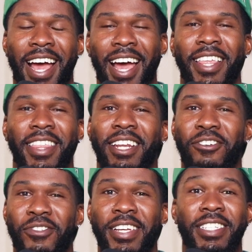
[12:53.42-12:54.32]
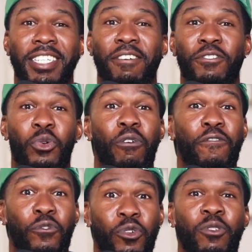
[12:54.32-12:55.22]
Athletic Greens is giving you a
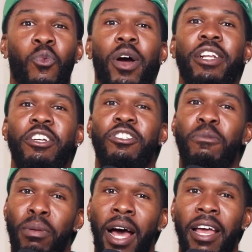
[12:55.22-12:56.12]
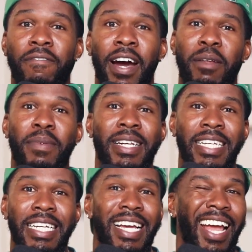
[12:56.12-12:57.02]
free 1-year supply of vitamin
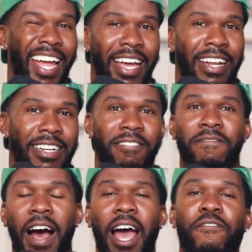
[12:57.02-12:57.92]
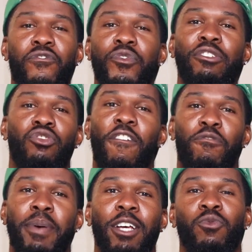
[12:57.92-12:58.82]
D and 5 free
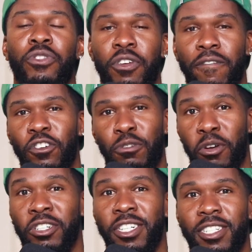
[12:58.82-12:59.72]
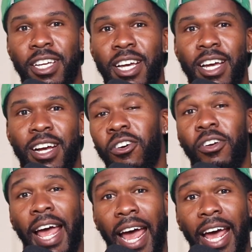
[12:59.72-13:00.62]
travel packs with your first purchase. Go
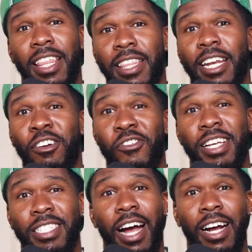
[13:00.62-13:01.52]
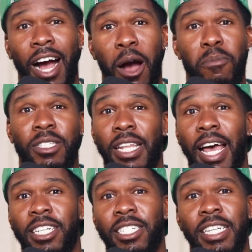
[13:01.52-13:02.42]
to
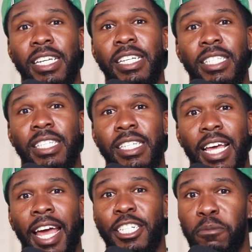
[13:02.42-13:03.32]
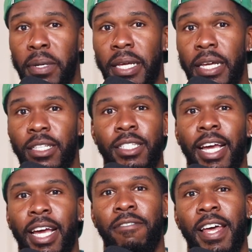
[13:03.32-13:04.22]
athleticgreens.com/TCHP to
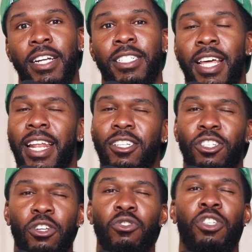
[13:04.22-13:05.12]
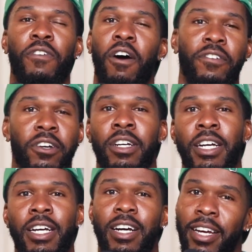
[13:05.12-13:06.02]
advantage of that exclusive offer.
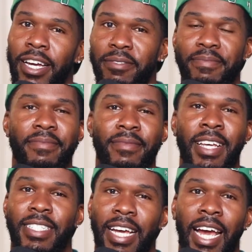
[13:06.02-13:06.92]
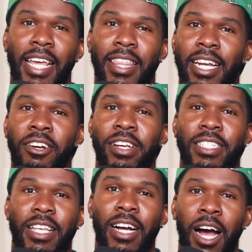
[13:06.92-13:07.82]
Again, that's
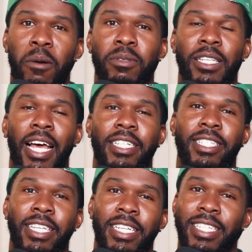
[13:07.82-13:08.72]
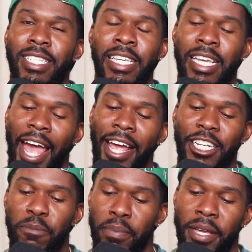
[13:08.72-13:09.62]

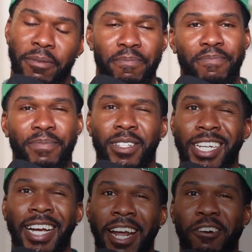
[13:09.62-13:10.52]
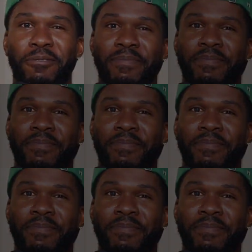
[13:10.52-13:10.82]
athleticgreens.com/TCHP. Check it out.